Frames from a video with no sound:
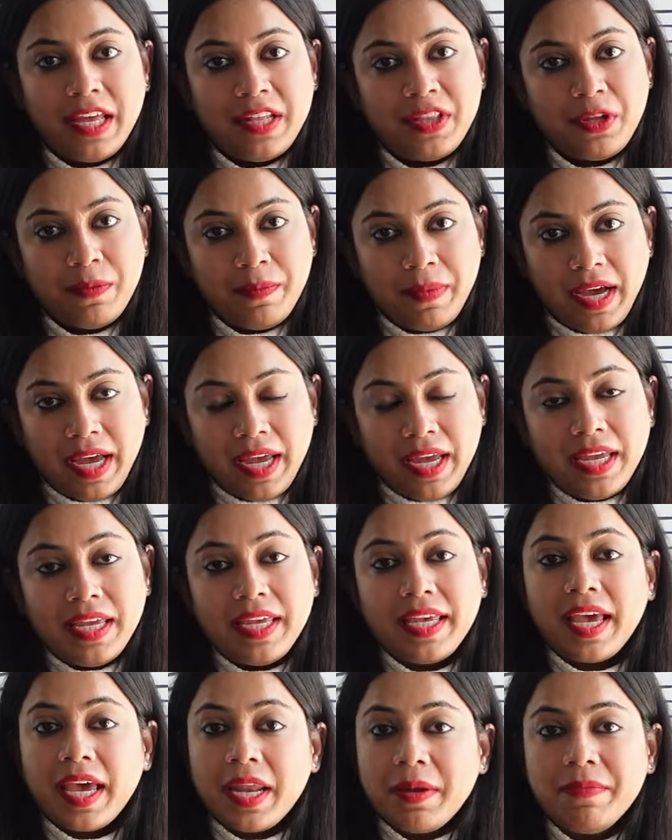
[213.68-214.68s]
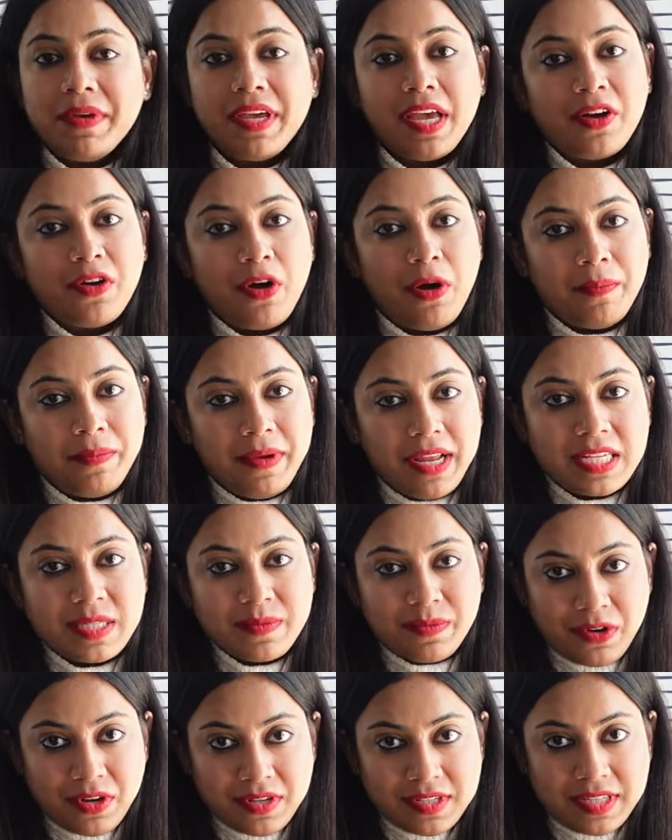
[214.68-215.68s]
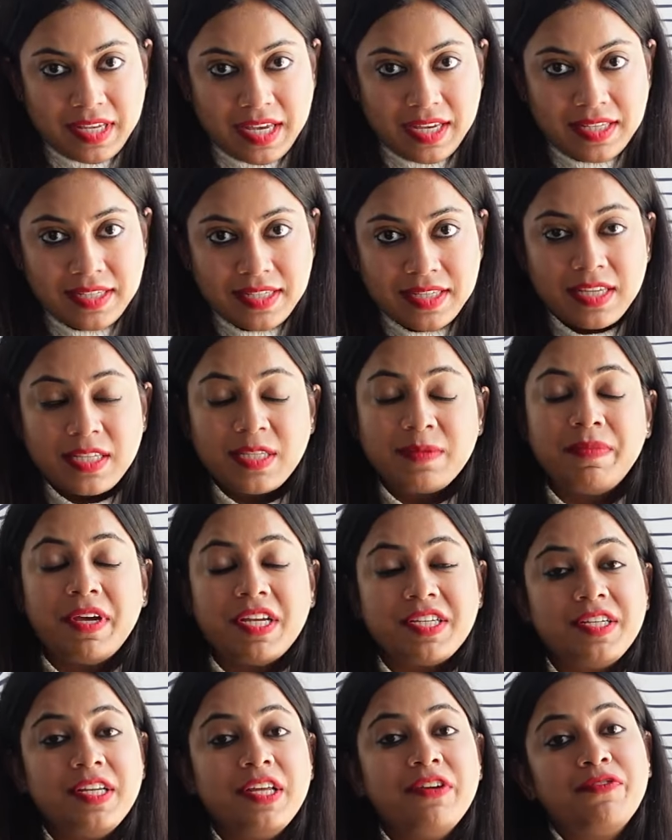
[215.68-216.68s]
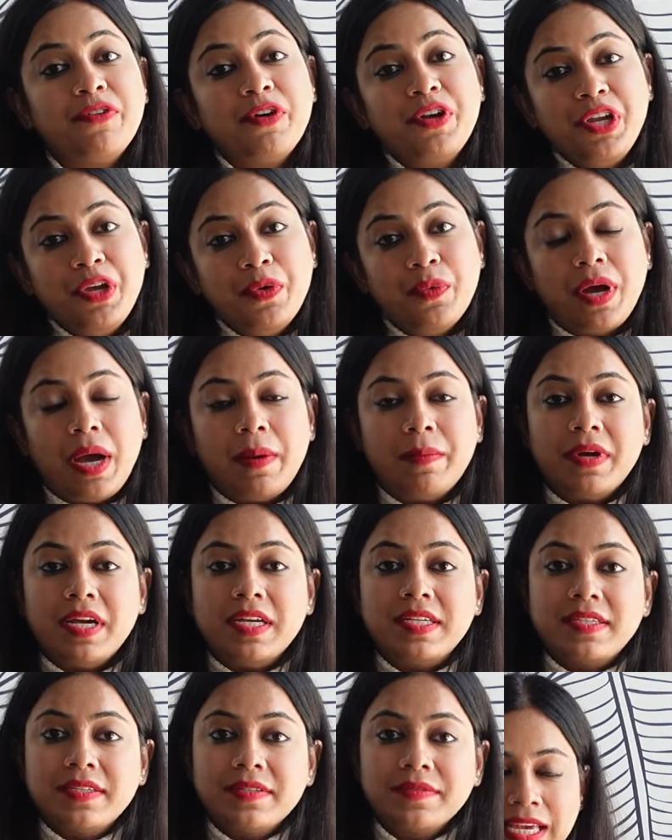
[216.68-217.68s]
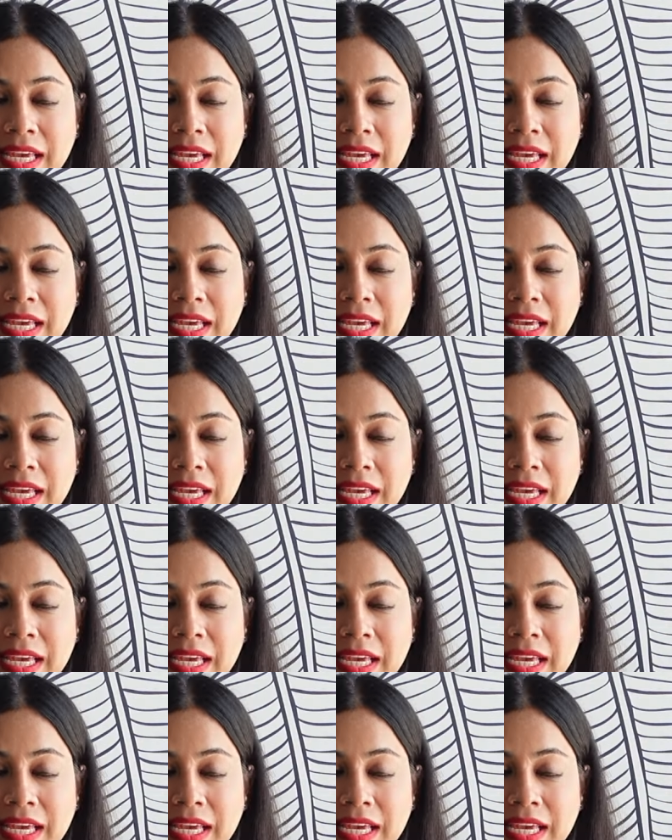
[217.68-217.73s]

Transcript: in Dubai can be a complex process, especially for newcomers.